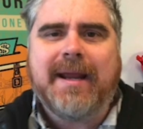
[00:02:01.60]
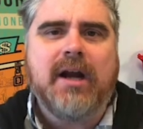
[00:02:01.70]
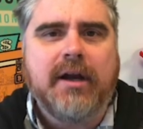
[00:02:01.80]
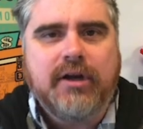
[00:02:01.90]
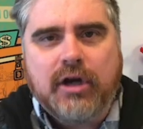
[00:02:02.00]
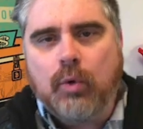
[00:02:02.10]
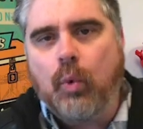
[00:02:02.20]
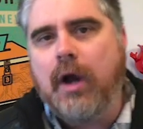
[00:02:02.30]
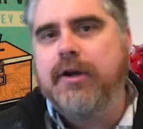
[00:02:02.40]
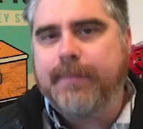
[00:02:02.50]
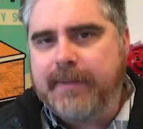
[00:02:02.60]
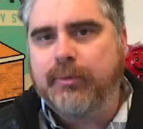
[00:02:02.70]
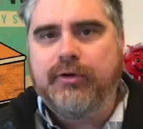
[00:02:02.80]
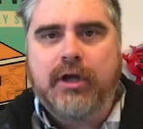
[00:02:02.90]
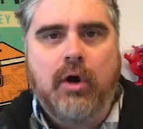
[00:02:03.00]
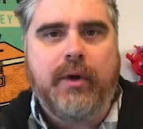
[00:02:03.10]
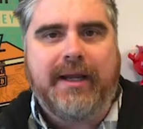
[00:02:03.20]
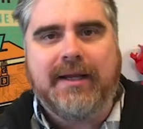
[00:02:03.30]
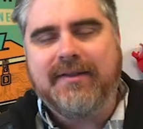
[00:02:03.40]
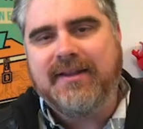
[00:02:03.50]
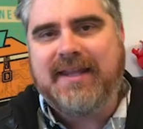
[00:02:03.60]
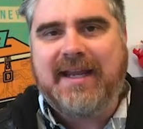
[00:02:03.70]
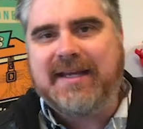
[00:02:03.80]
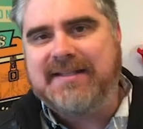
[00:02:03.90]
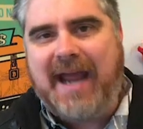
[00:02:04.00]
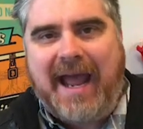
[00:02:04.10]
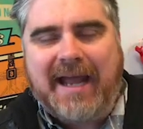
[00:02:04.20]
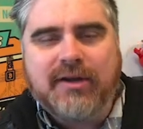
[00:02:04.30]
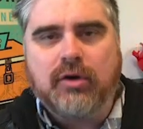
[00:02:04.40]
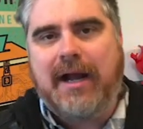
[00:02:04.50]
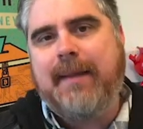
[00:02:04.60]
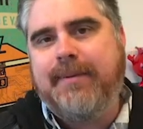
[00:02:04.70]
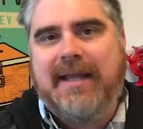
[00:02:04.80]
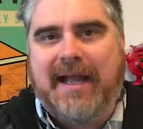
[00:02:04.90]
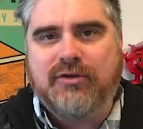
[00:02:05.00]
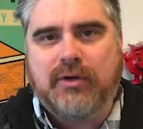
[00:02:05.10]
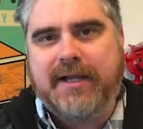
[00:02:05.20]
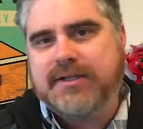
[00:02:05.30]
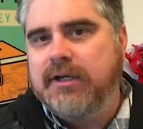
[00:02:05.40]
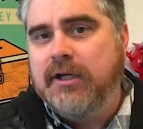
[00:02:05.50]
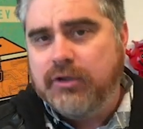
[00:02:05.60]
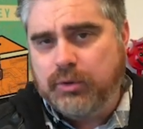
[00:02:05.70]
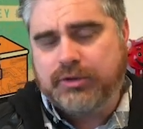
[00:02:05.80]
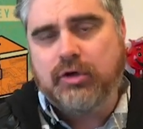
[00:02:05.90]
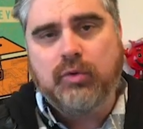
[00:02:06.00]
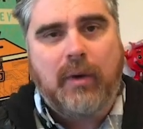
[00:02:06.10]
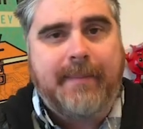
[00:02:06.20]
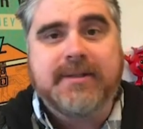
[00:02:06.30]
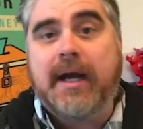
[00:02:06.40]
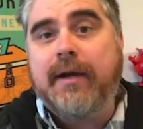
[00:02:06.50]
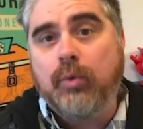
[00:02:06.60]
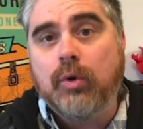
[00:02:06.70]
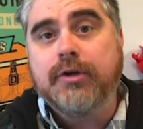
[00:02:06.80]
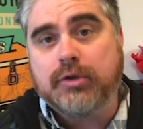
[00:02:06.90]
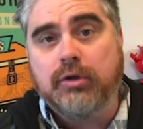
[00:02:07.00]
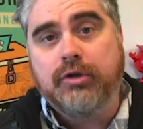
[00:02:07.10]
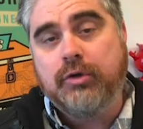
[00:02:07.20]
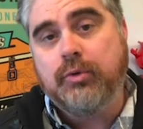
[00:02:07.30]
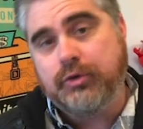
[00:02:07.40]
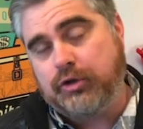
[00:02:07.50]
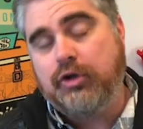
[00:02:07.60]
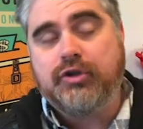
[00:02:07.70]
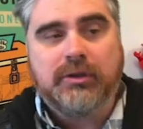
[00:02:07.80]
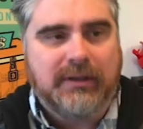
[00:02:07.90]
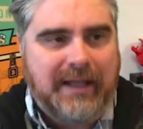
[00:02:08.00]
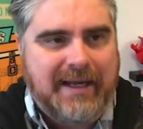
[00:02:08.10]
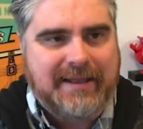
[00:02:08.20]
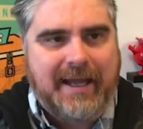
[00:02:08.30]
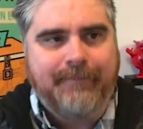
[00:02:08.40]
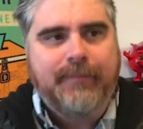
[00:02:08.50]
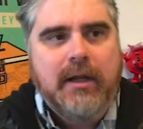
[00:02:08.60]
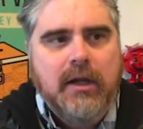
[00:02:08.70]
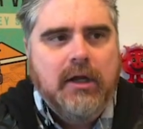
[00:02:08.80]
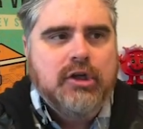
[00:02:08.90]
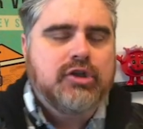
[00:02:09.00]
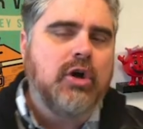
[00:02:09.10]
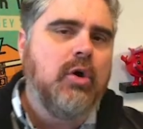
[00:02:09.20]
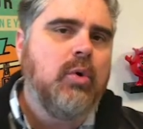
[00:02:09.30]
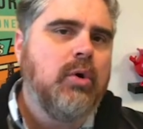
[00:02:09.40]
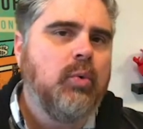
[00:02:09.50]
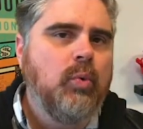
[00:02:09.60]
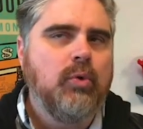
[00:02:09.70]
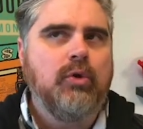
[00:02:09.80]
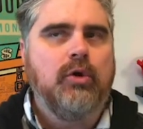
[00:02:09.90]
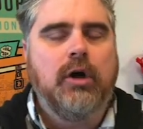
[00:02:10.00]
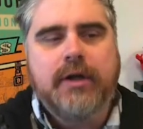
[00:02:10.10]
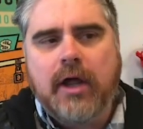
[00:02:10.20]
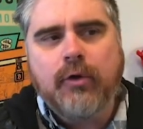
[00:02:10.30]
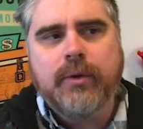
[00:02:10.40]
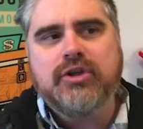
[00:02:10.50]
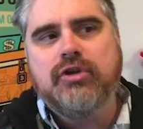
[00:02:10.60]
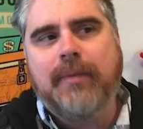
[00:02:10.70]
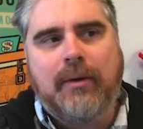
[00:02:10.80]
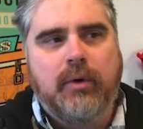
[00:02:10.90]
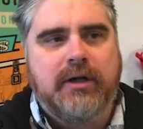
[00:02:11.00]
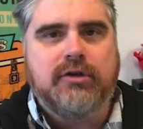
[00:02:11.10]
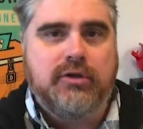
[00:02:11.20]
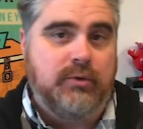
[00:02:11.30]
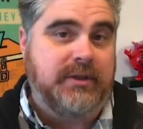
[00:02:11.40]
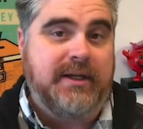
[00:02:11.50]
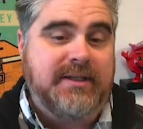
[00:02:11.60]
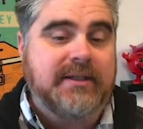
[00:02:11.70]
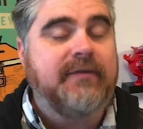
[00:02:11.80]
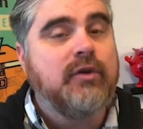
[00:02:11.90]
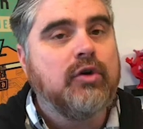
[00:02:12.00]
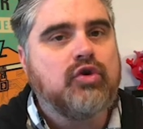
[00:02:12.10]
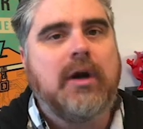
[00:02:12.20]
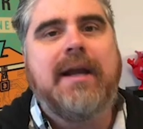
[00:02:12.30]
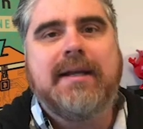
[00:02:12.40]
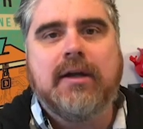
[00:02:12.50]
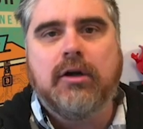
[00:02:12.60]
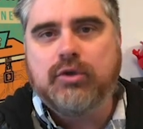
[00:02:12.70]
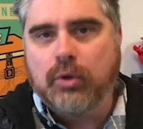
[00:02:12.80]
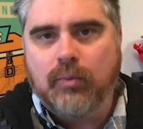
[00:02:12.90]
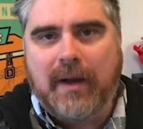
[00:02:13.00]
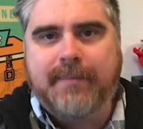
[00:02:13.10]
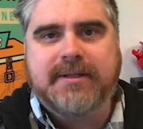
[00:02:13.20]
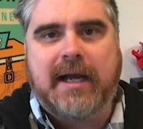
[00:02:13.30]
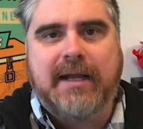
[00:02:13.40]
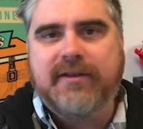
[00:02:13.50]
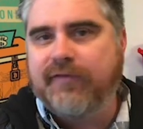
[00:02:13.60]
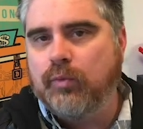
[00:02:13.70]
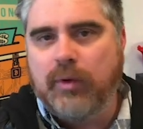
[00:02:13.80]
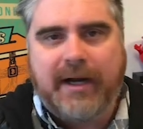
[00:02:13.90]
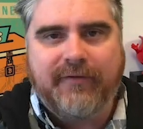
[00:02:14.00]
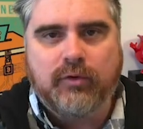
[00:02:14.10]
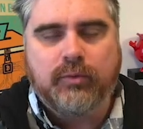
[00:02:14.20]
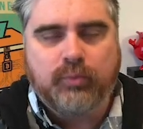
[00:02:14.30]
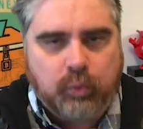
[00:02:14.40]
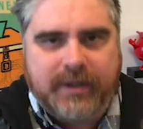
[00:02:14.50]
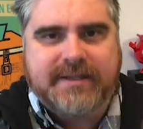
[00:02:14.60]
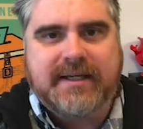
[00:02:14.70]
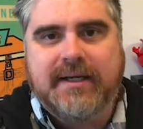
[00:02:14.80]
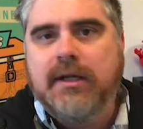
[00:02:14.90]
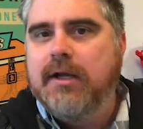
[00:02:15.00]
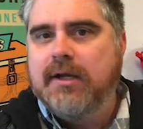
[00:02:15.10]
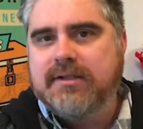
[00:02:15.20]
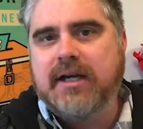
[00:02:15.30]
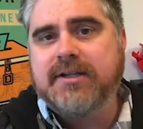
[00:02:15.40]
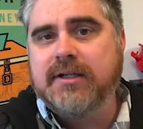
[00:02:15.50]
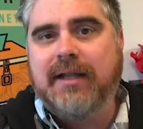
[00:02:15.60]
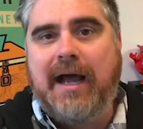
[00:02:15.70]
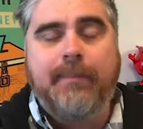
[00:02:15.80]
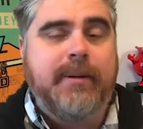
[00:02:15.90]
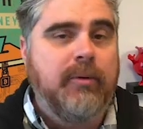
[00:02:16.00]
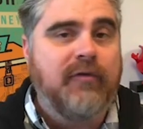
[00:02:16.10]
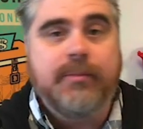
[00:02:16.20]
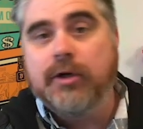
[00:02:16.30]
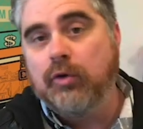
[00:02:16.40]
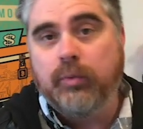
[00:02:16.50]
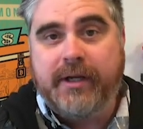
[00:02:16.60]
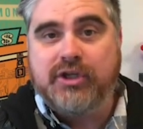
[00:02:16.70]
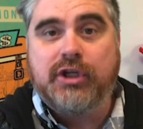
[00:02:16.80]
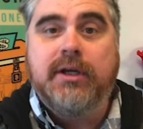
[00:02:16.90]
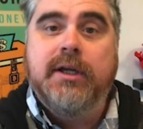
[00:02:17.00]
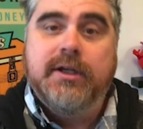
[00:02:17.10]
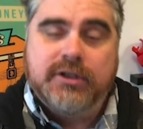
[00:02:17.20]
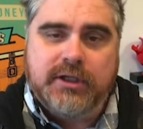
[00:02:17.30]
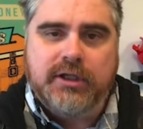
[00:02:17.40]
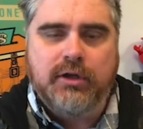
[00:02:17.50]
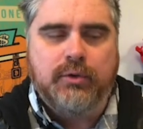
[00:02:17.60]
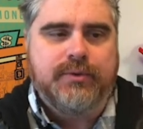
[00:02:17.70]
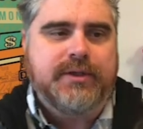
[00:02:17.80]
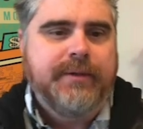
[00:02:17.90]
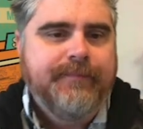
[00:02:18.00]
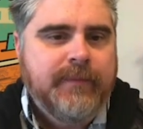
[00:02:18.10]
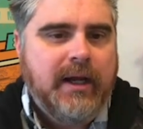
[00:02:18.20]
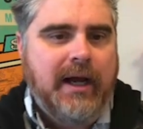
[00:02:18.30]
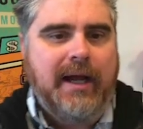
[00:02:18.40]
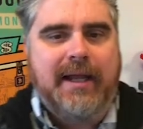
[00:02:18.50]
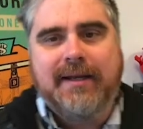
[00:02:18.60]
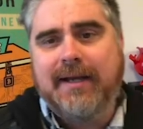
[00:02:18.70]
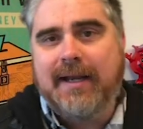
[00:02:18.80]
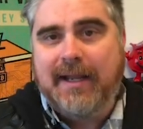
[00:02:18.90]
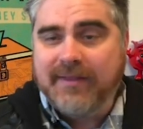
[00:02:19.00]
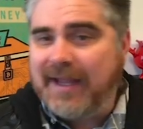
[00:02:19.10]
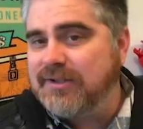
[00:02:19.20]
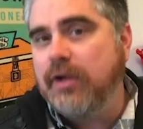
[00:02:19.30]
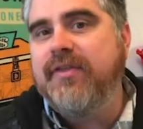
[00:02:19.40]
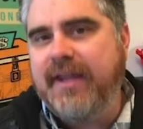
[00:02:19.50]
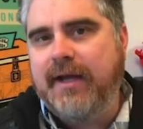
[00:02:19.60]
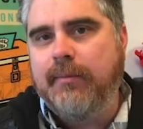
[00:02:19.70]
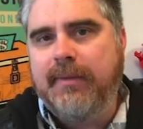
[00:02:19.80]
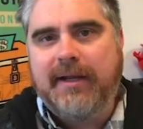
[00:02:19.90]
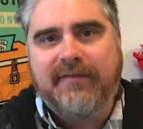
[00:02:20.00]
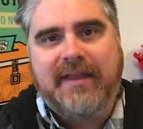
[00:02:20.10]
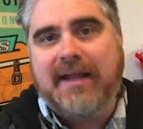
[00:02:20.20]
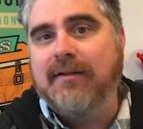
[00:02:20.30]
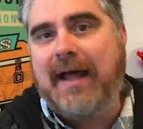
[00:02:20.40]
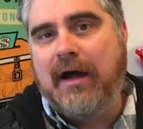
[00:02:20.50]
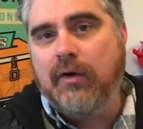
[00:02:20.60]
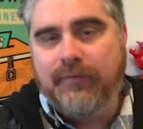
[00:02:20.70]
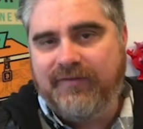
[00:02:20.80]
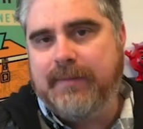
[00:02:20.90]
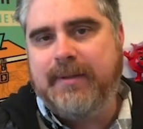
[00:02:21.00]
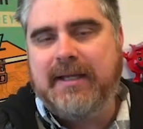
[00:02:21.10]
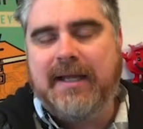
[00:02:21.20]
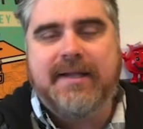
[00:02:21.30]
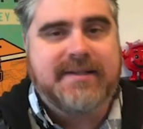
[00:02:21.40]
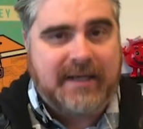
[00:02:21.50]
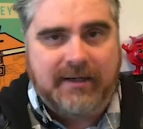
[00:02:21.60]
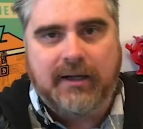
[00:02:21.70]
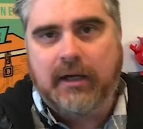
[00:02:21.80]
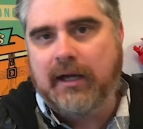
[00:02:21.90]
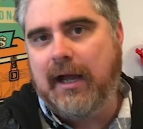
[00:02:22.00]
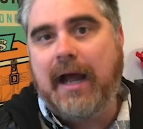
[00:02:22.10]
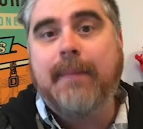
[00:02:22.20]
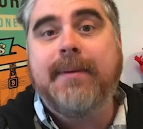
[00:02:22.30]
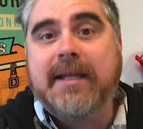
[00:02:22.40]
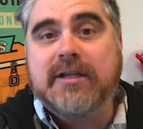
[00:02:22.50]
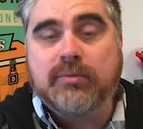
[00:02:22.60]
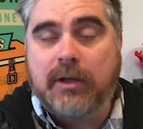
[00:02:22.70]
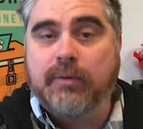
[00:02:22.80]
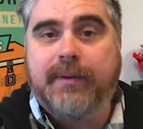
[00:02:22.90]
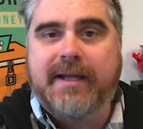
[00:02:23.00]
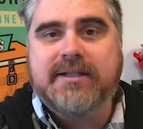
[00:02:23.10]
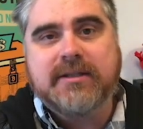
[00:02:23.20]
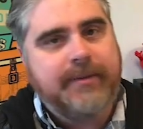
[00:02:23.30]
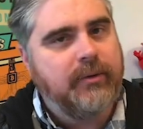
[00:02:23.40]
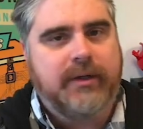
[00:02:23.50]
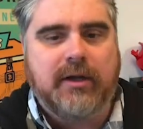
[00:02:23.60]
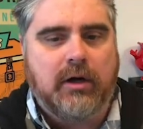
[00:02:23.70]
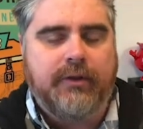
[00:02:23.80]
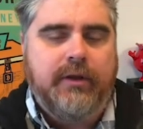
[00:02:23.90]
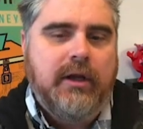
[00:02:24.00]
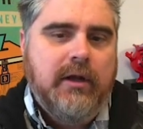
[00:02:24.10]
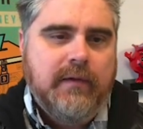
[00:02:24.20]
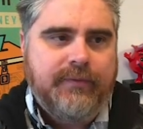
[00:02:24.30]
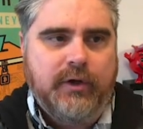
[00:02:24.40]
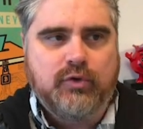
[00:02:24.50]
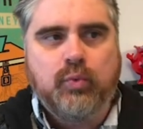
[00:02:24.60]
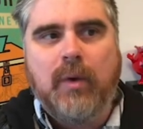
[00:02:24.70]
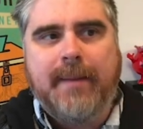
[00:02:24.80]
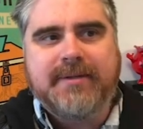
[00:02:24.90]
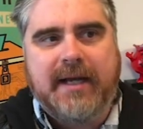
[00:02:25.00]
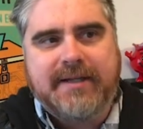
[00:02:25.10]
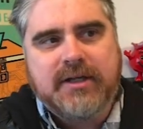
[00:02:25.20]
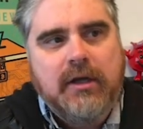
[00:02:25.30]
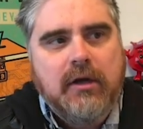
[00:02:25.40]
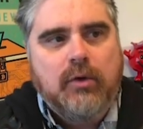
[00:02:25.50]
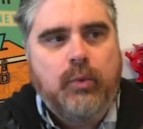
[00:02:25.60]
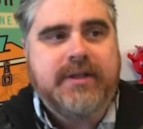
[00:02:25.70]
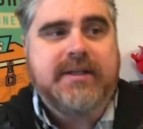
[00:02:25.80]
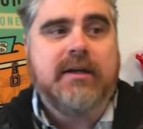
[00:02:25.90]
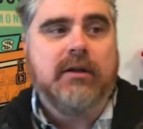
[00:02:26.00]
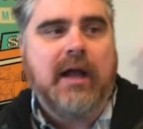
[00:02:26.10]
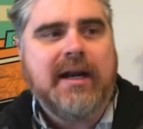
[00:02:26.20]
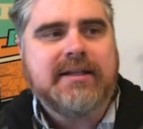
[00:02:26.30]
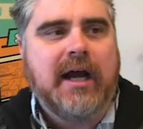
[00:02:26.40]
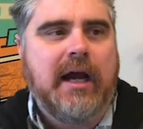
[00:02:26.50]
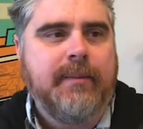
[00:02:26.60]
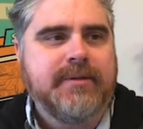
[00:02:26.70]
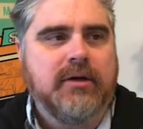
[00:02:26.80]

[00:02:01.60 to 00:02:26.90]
not want people knowing that they can tag your IP address to a certain website or a certain Google search like that. So another reason you might want to use this is if you're trying to get onto a website that for whatever reason doesn't allow people from your region to use. And that's on them if they allow VPNs and IPs from other places to be able to get on those websites. We see it a lot of times